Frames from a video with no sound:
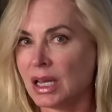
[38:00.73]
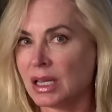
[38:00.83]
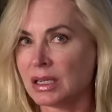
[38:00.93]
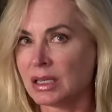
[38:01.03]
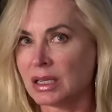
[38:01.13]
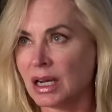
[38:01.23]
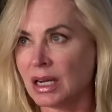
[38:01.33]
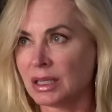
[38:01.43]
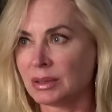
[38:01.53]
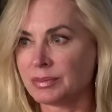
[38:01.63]
And
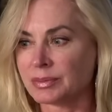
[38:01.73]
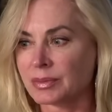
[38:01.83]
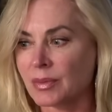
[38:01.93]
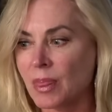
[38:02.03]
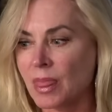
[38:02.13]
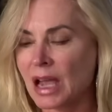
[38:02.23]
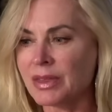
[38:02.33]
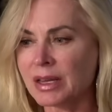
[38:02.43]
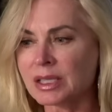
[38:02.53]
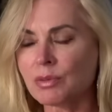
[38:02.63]
I
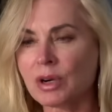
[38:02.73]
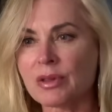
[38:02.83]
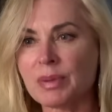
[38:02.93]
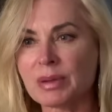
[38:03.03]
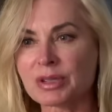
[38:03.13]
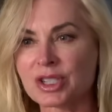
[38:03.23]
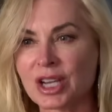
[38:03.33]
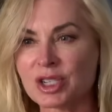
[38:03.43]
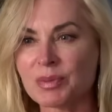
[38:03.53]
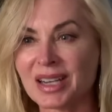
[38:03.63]
think it's more other people's
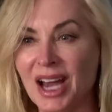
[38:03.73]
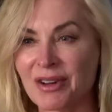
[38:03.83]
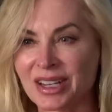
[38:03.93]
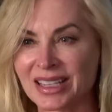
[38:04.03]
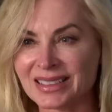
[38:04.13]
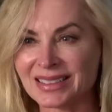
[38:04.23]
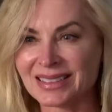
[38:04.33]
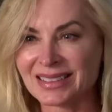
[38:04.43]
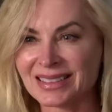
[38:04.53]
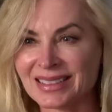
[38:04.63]
judgment of it
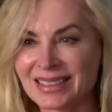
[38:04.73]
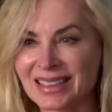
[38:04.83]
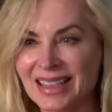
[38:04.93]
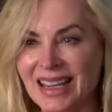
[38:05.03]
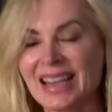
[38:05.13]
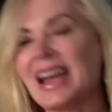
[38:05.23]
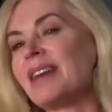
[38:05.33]
and